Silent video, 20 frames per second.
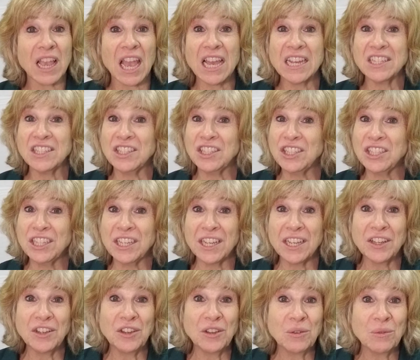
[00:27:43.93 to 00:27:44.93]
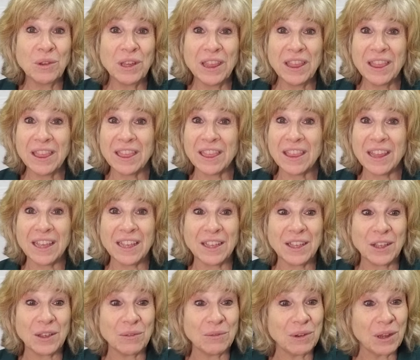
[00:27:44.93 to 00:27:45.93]
A genuine
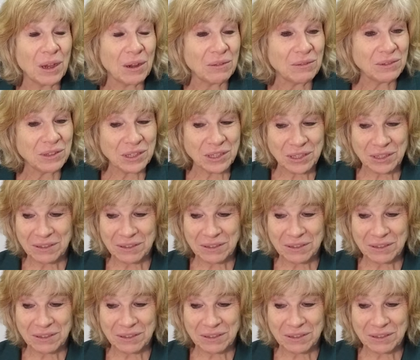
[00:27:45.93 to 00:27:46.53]
thank you note.